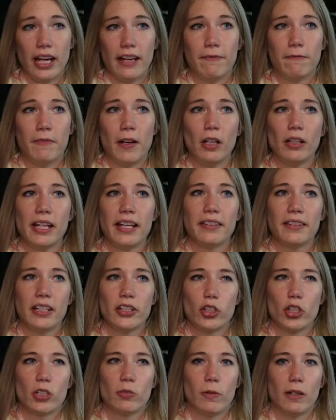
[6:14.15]
I felt like
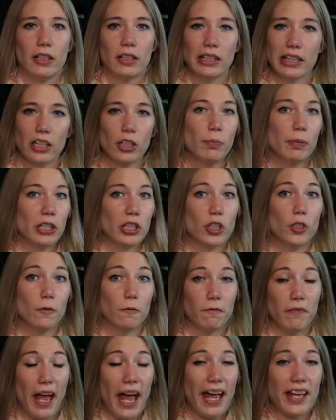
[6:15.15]
things just went a little bit too
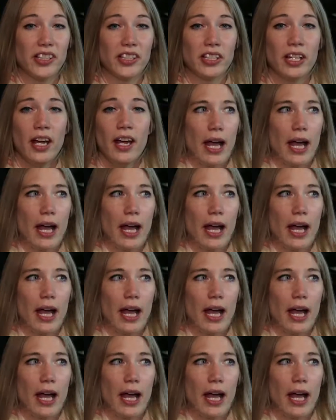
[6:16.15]
fast.